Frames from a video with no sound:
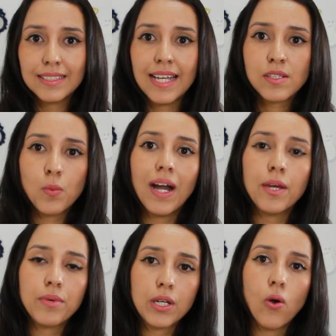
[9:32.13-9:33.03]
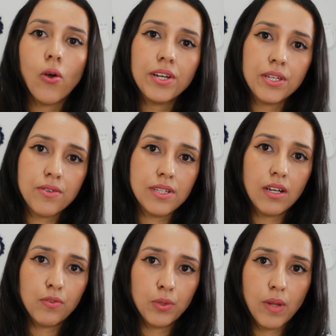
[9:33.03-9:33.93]
That's why recording
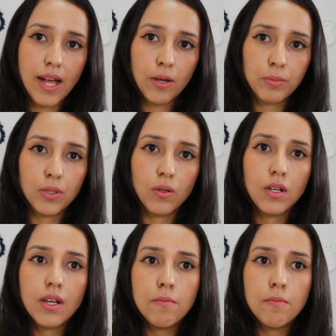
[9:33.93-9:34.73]
yourself will help you.